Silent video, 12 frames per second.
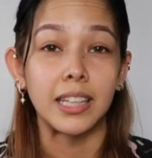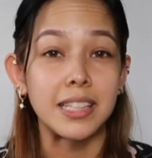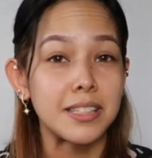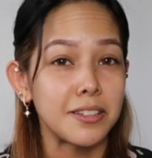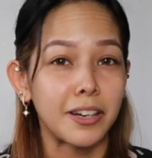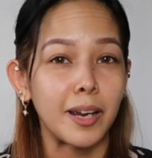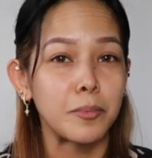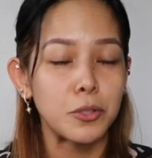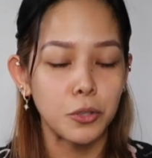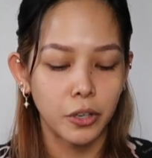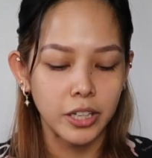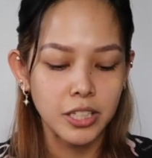Instagram
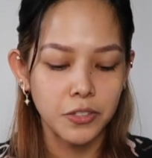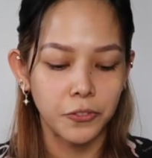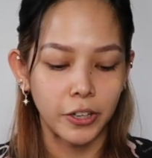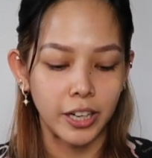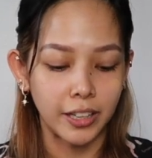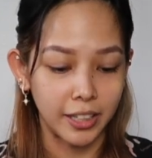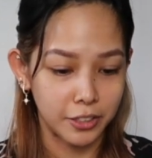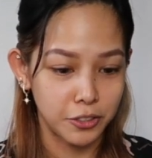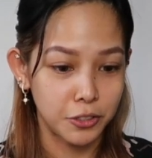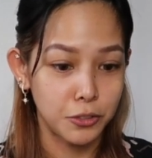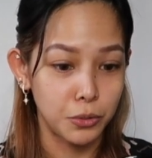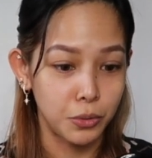stories for
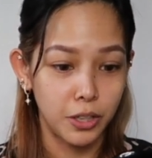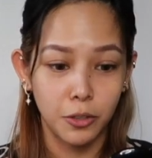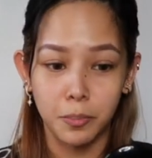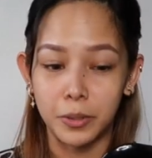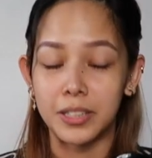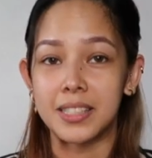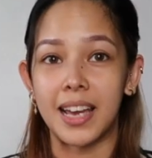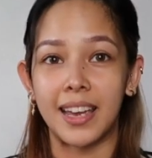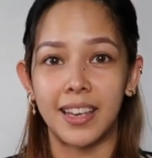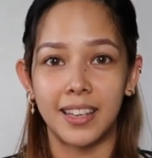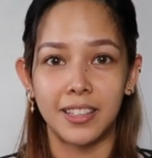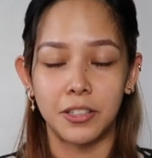Electric Studio because
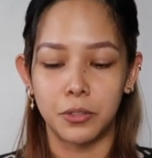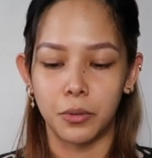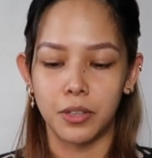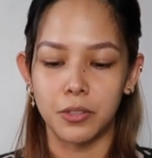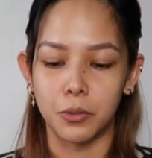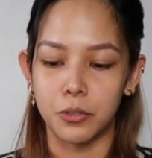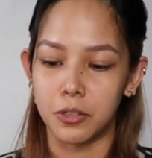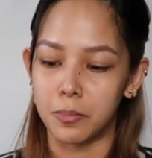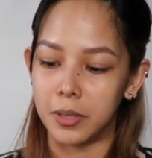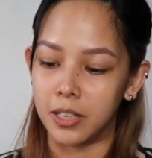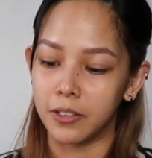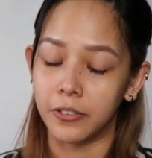I do the social
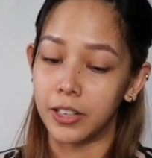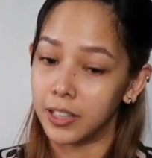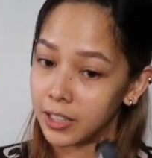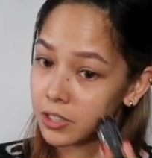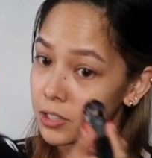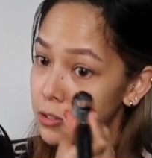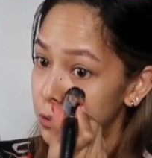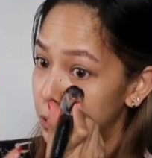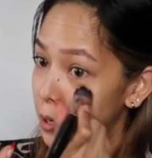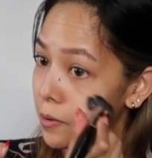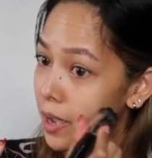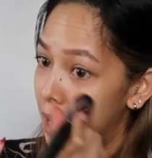media for Electric
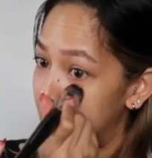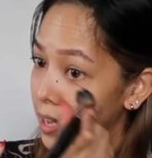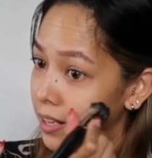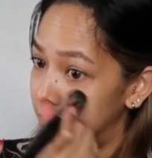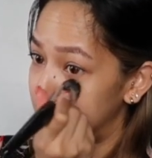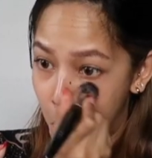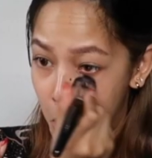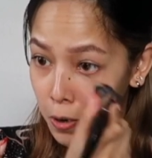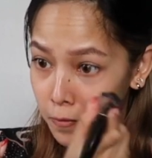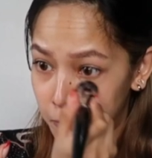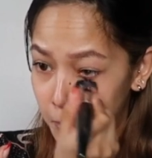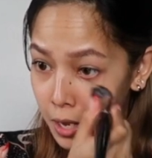Studio, and one
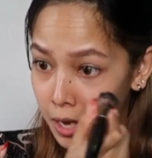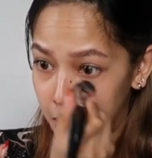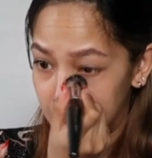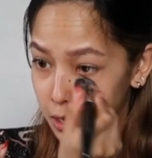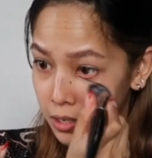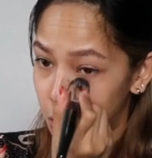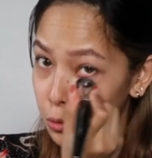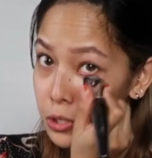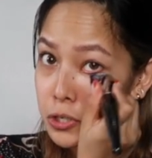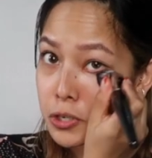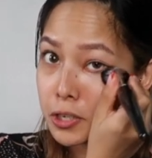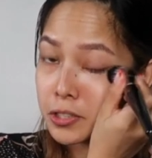of my
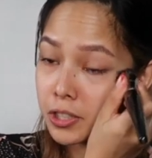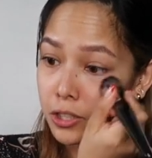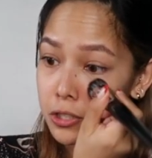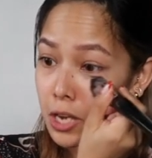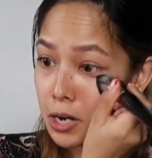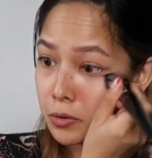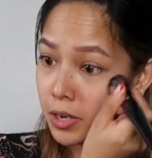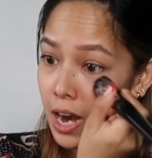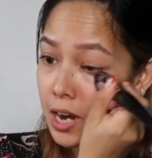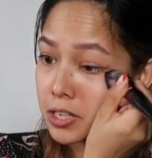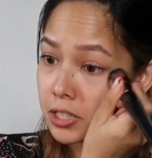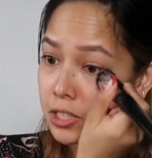co-instructors were
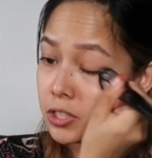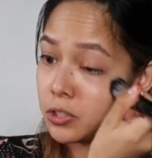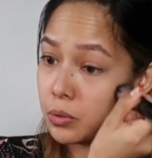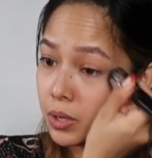actually